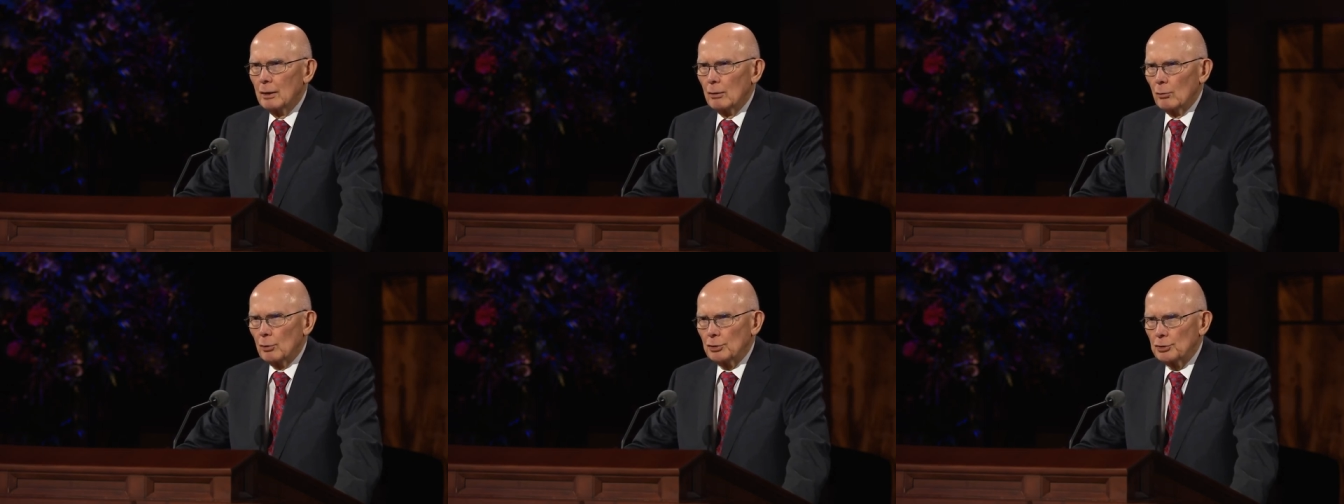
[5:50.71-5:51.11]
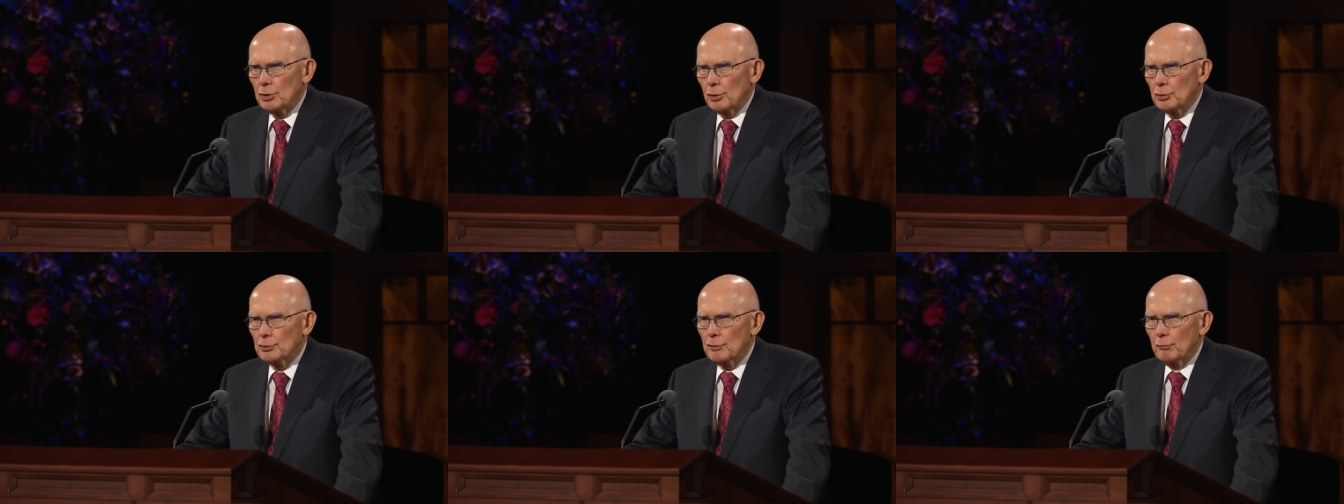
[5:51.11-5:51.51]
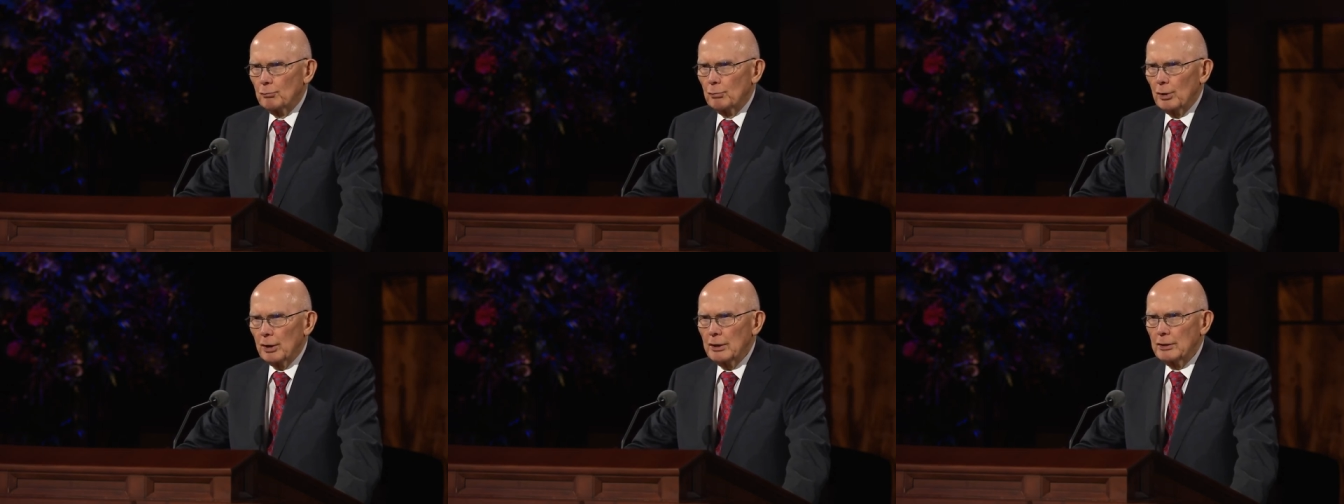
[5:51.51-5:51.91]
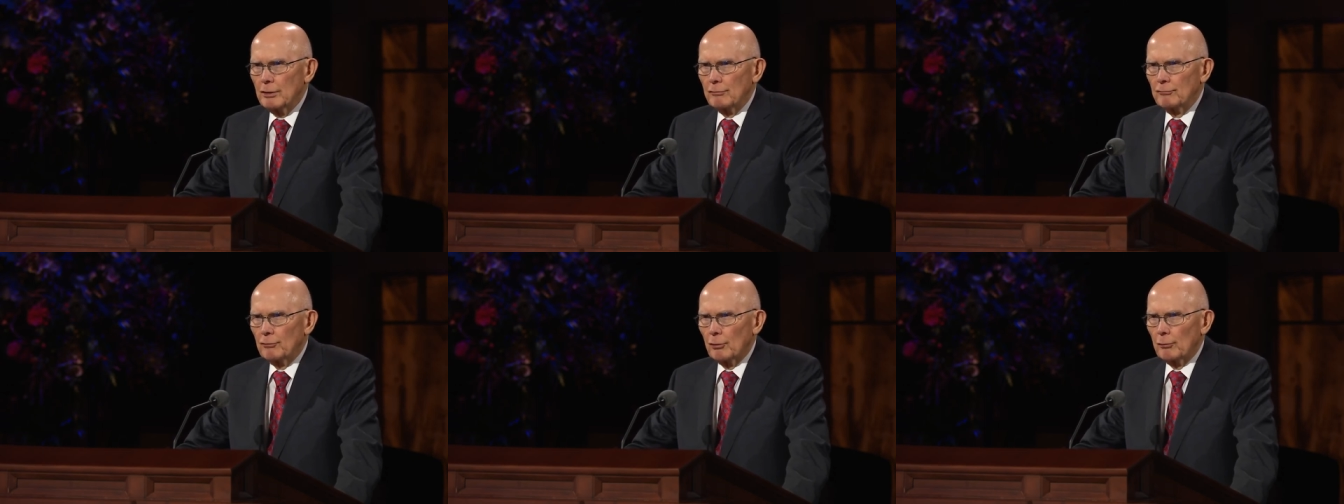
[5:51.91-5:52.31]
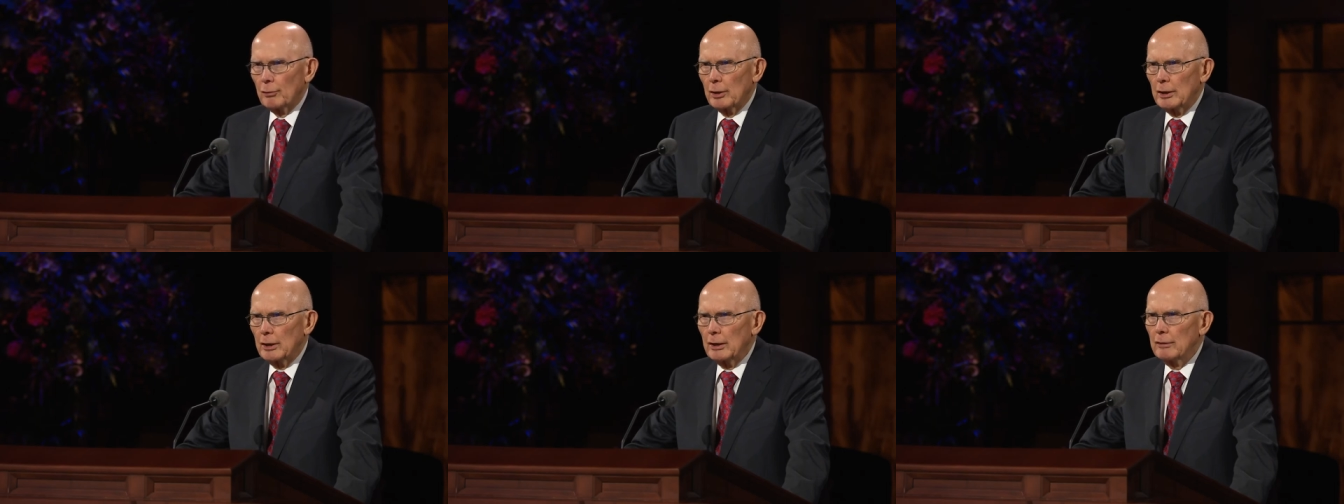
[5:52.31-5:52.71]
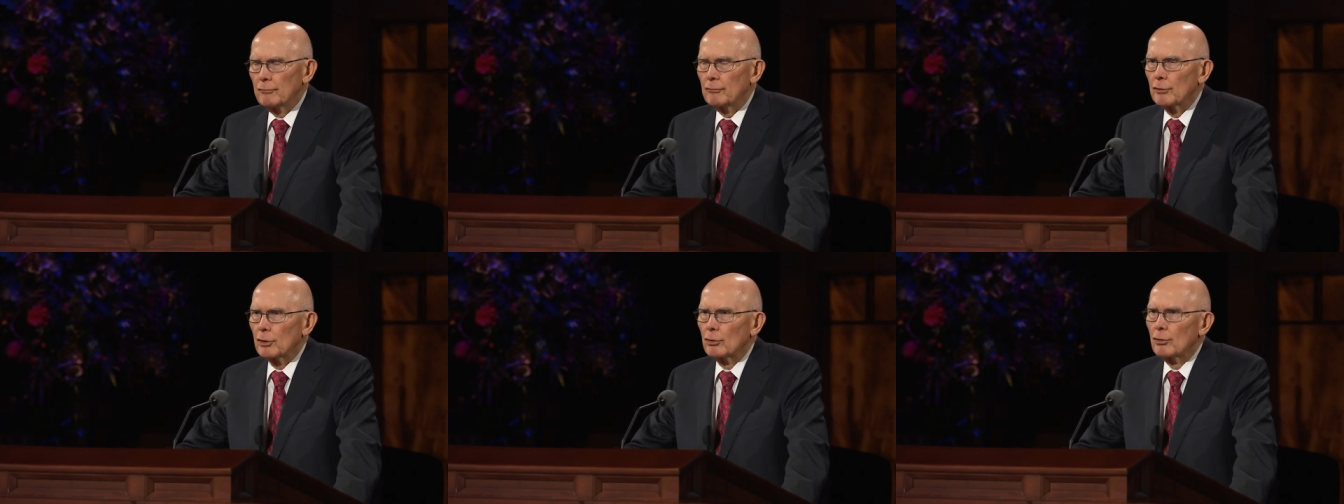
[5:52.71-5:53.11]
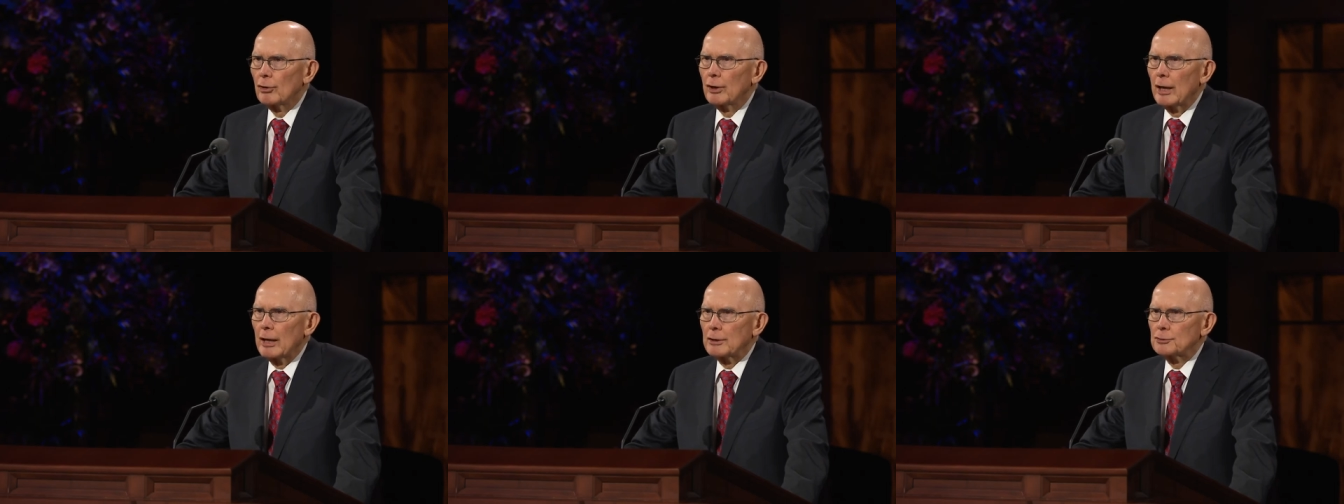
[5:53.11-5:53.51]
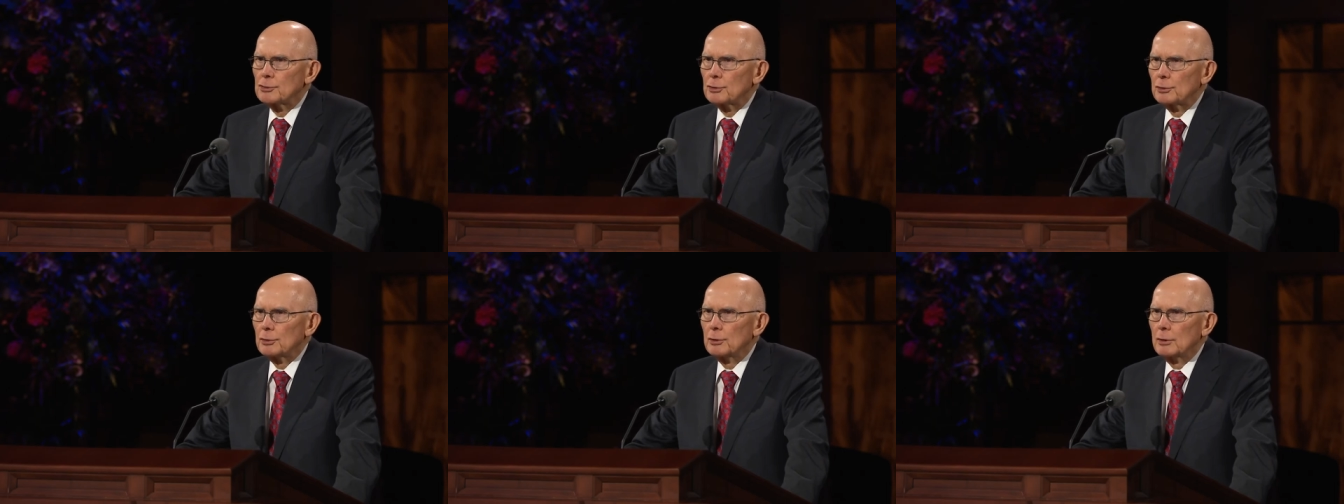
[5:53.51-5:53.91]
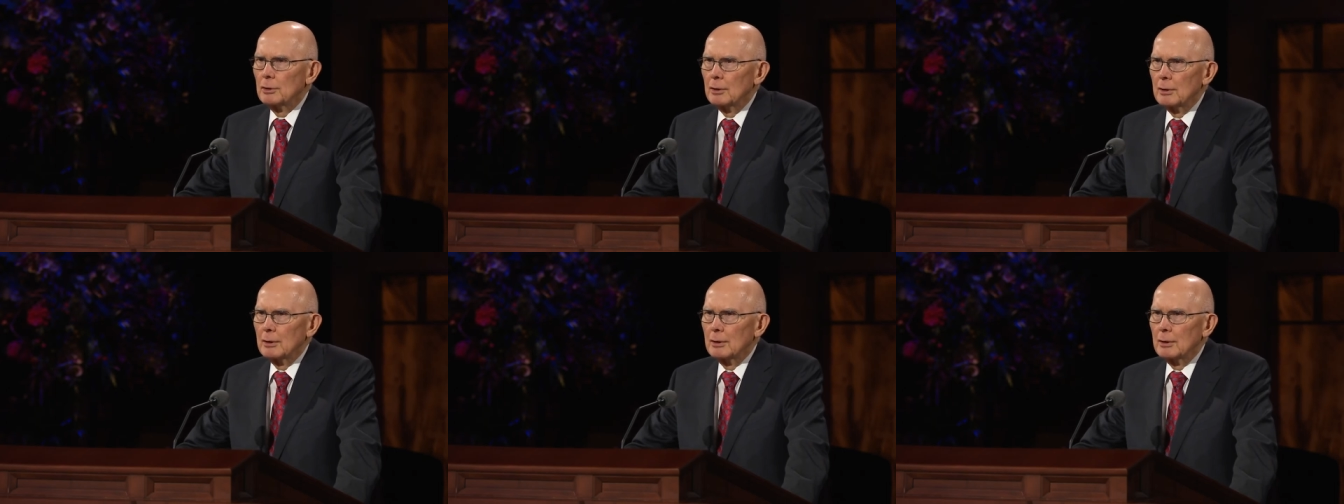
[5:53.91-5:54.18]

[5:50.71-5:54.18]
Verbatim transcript: When Joseph pleaded for relief, the Lord answered,